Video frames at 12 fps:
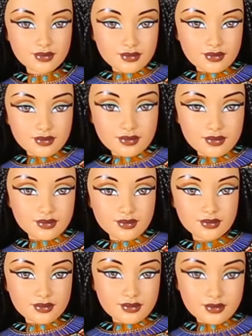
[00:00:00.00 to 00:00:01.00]
So this
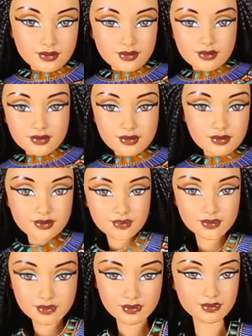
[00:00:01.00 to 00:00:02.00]
is her jewelry.
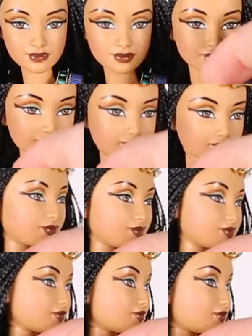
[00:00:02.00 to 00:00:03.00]
It is
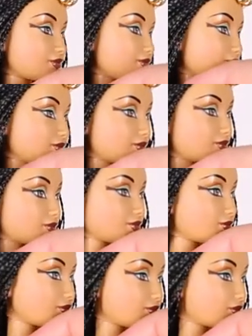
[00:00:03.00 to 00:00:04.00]
inspired
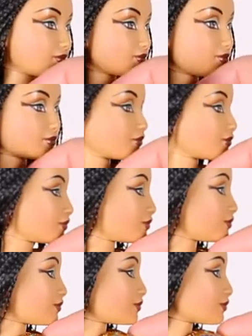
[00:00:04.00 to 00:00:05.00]
by ancient
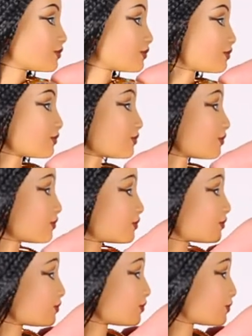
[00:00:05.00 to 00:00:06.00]
Egyptian
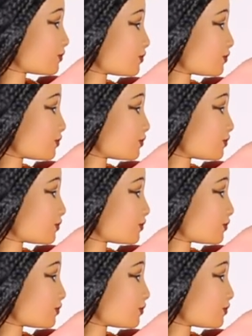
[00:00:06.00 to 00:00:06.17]
designs.